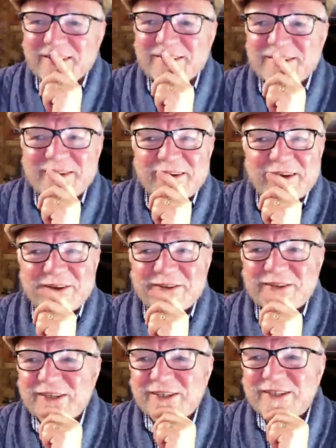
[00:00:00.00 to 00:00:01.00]
it's, uh, I was
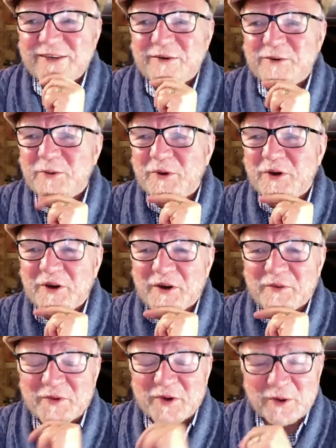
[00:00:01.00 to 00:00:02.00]
gonna I was wondering
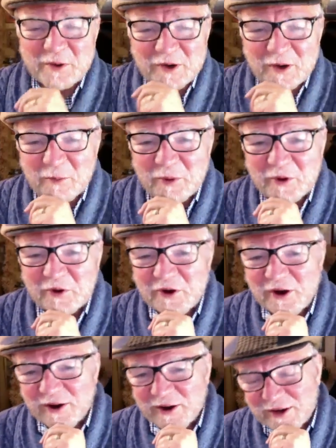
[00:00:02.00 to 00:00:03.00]
if they were on the
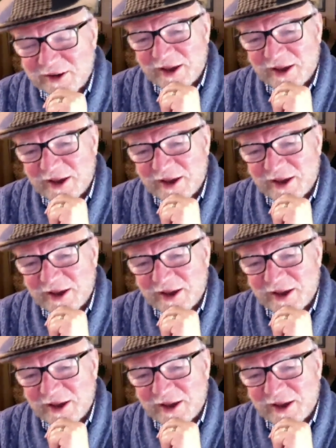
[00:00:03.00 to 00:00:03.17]
periodic